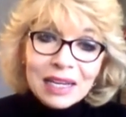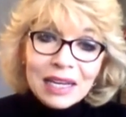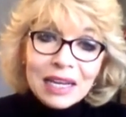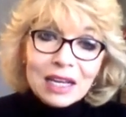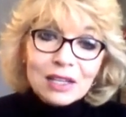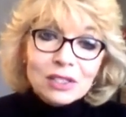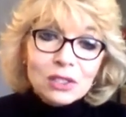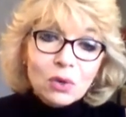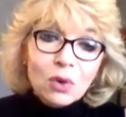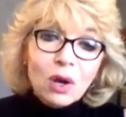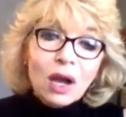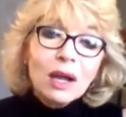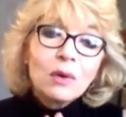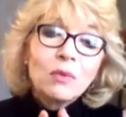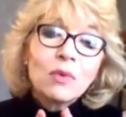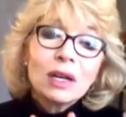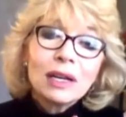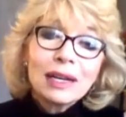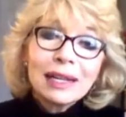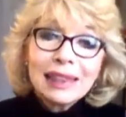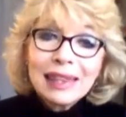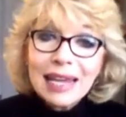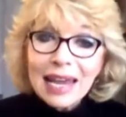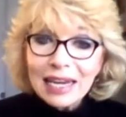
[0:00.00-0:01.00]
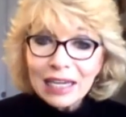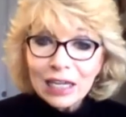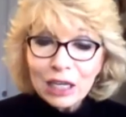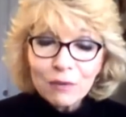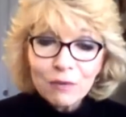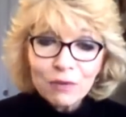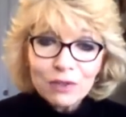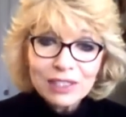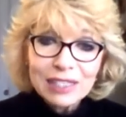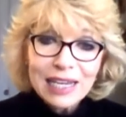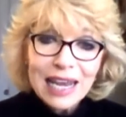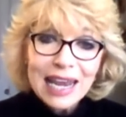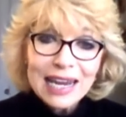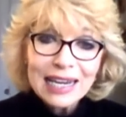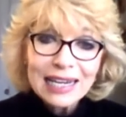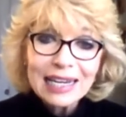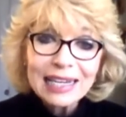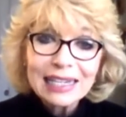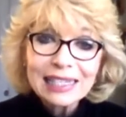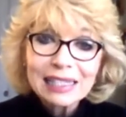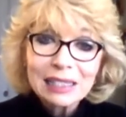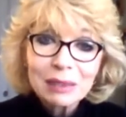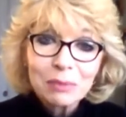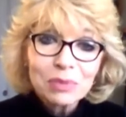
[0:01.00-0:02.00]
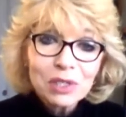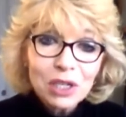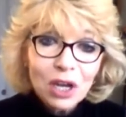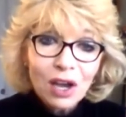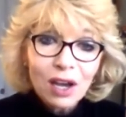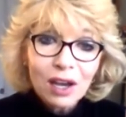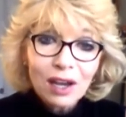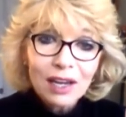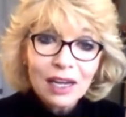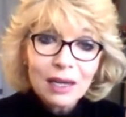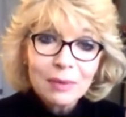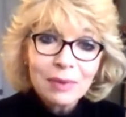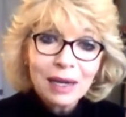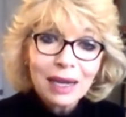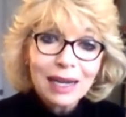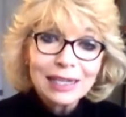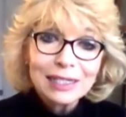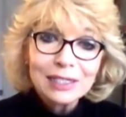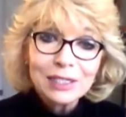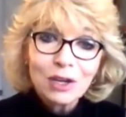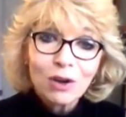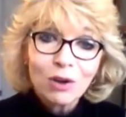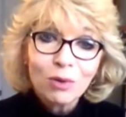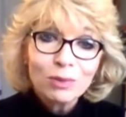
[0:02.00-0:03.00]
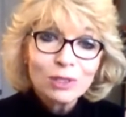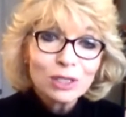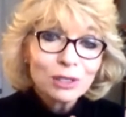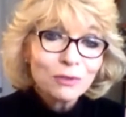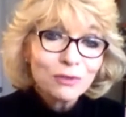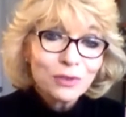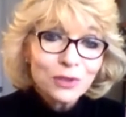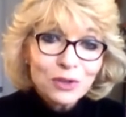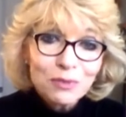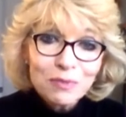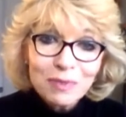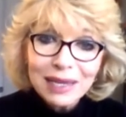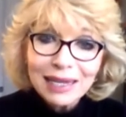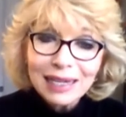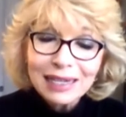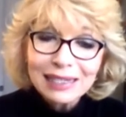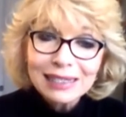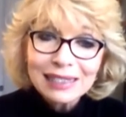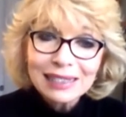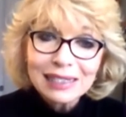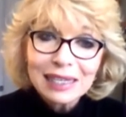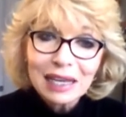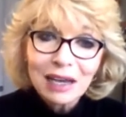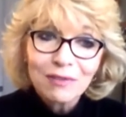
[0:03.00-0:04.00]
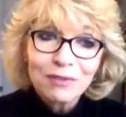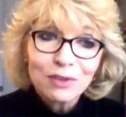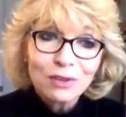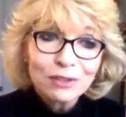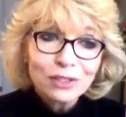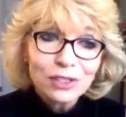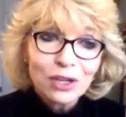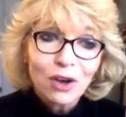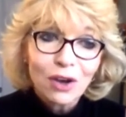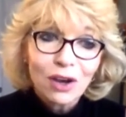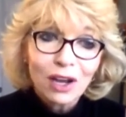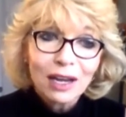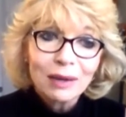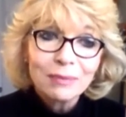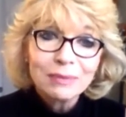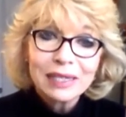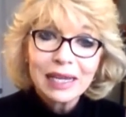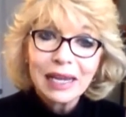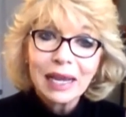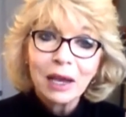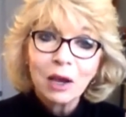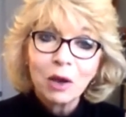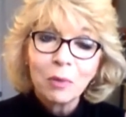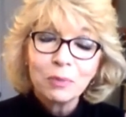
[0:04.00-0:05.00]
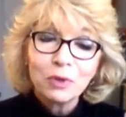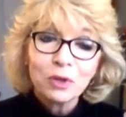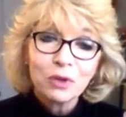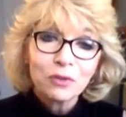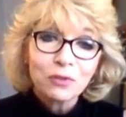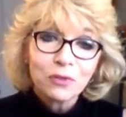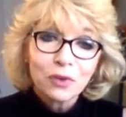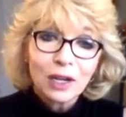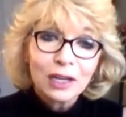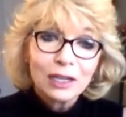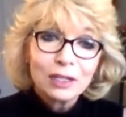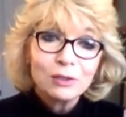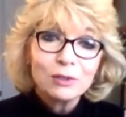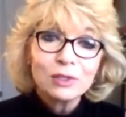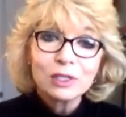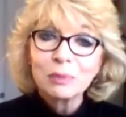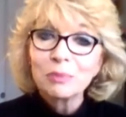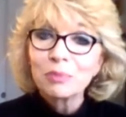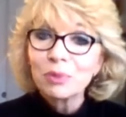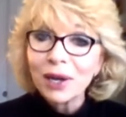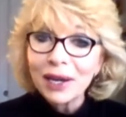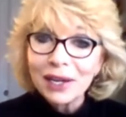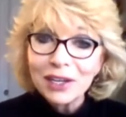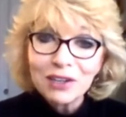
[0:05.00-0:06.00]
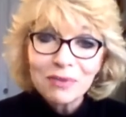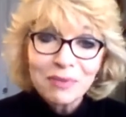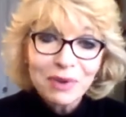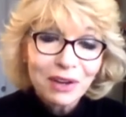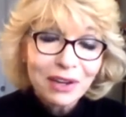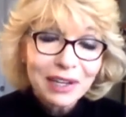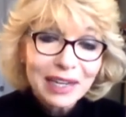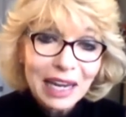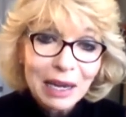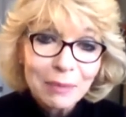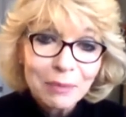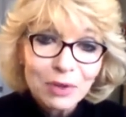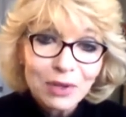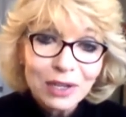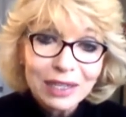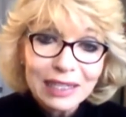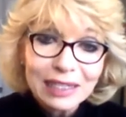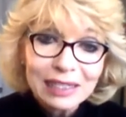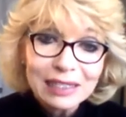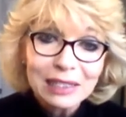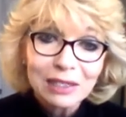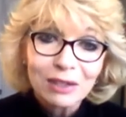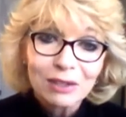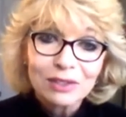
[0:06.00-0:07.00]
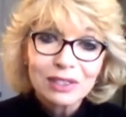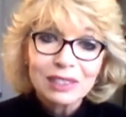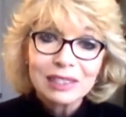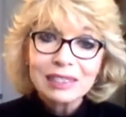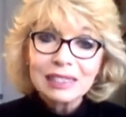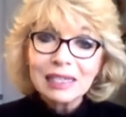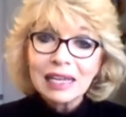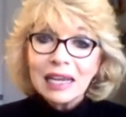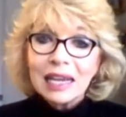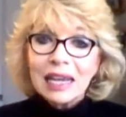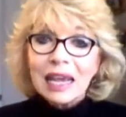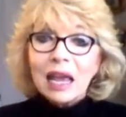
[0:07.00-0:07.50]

So I want to thank you for taking some time. I know it was a few minutes of your time to help your friend who's a brand new Mary Kay Beauty consultant.